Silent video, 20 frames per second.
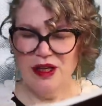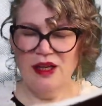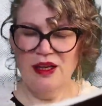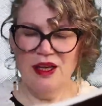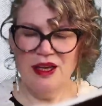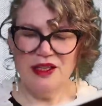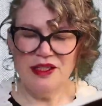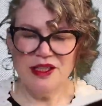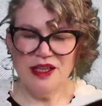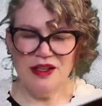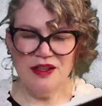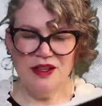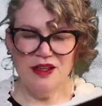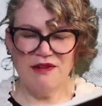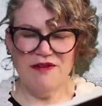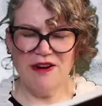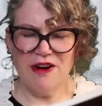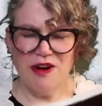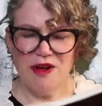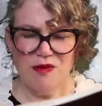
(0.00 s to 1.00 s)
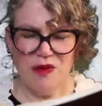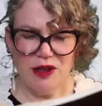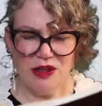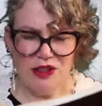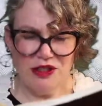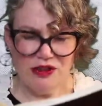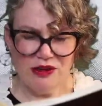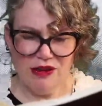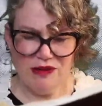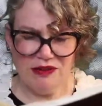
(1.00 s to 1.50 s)
And in the very
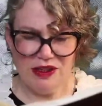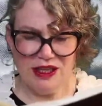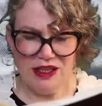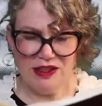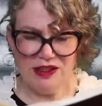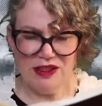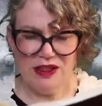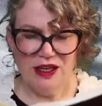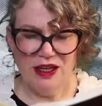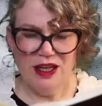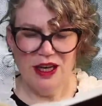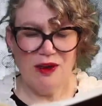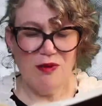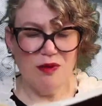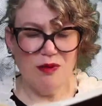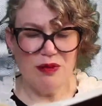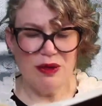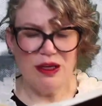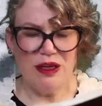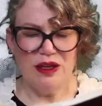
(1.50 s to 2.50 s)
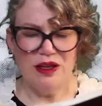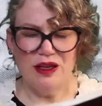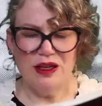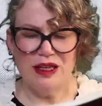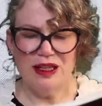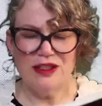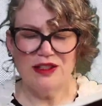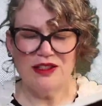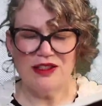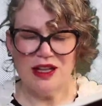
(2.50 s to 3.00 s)
wonder of this, it would be
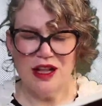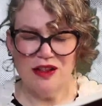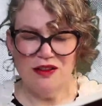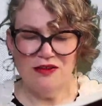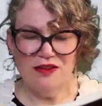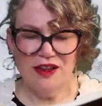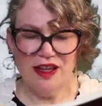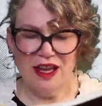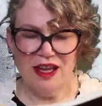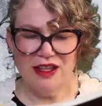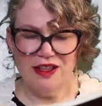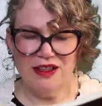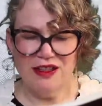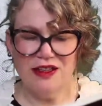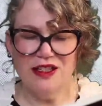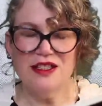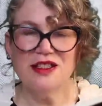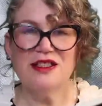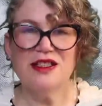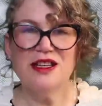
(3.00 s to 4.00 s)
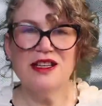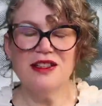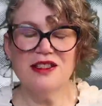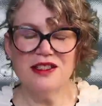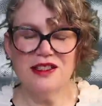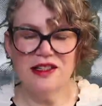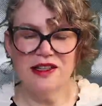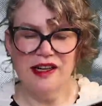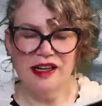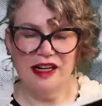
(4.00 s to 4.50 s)
itself again, distinct
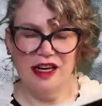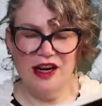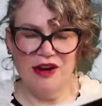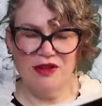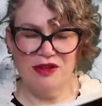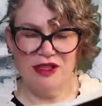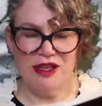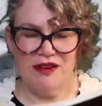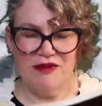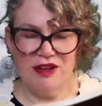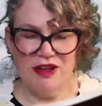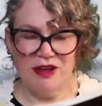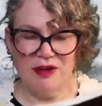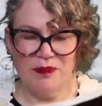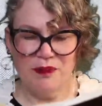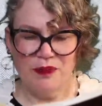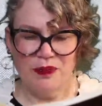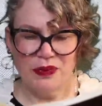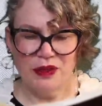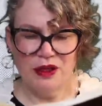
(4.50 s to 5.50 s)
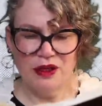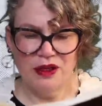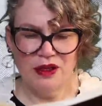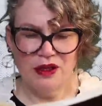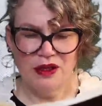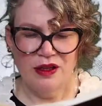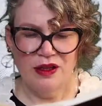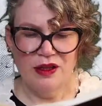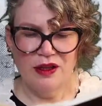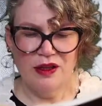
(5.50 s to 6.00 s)
and clear as ever.
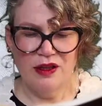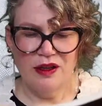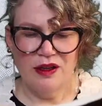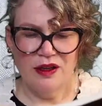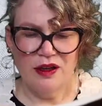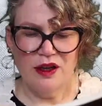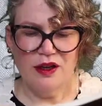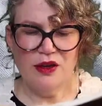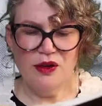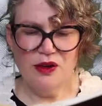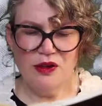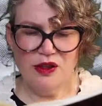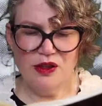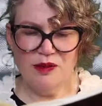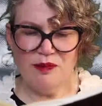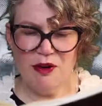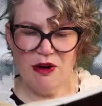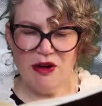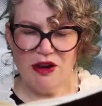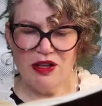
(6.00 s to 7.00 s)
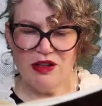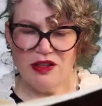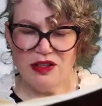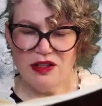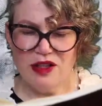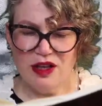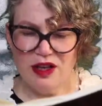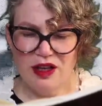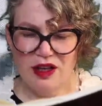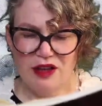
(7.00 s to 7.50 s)
"Are you the spirit,
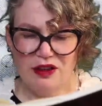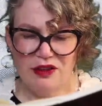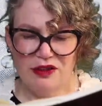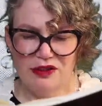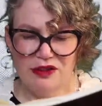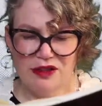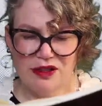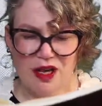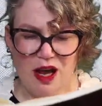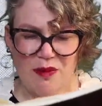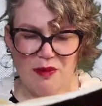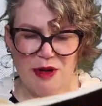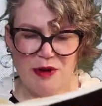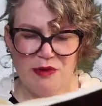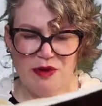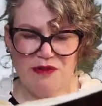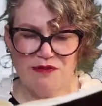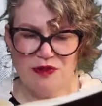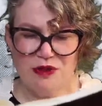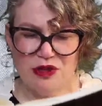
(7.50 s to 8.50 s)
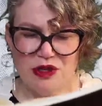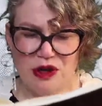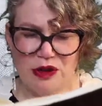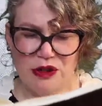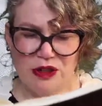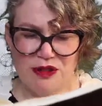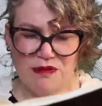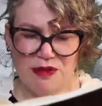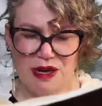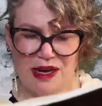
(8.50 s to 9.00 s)
sir, whose coming was foretold
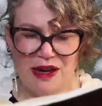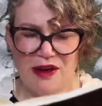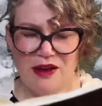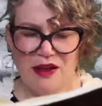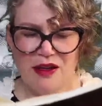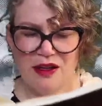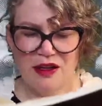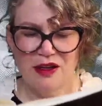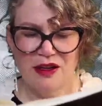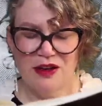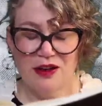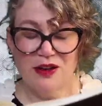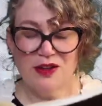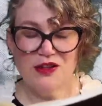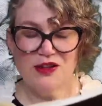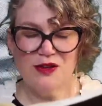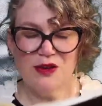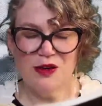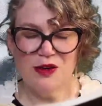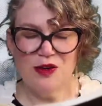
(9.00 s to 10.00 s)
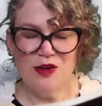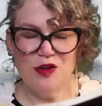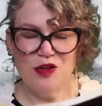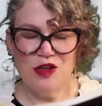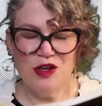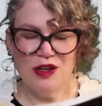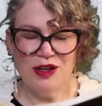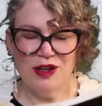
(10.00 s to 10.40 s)
to me?" asked Scrooge.